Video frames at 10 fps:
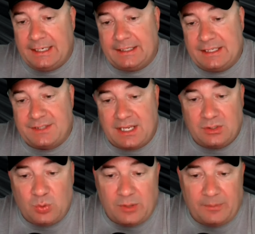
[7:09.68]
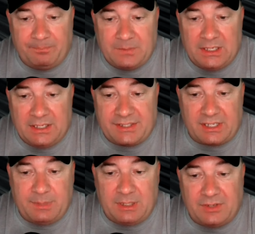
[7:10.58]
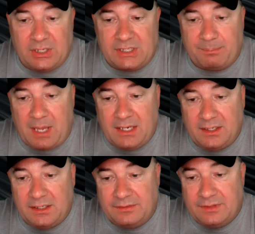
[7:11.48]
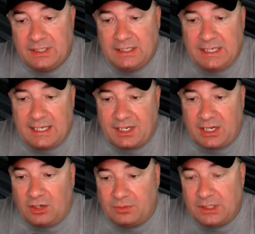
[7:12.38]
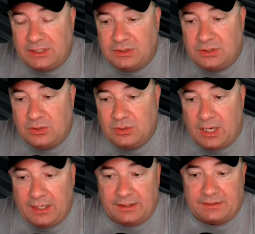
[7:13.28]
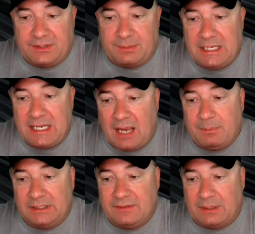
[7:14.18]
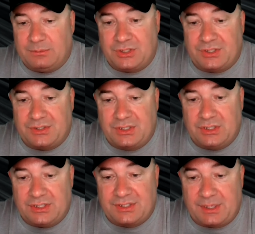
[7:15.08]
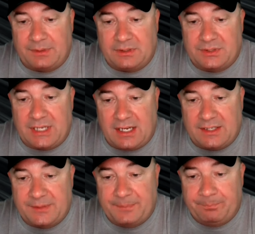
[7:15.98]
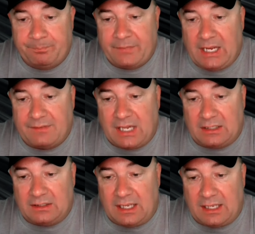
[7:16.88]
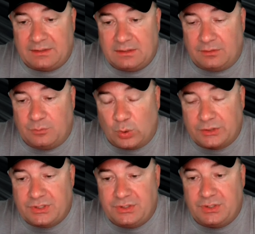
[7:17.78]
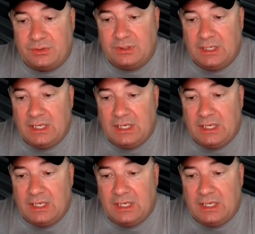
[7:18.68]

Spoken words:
He said, quote, "It's going to be very competitive, as I already knew. To me, I believe I'm just as good as some of those guys. I've got a lot of work to do.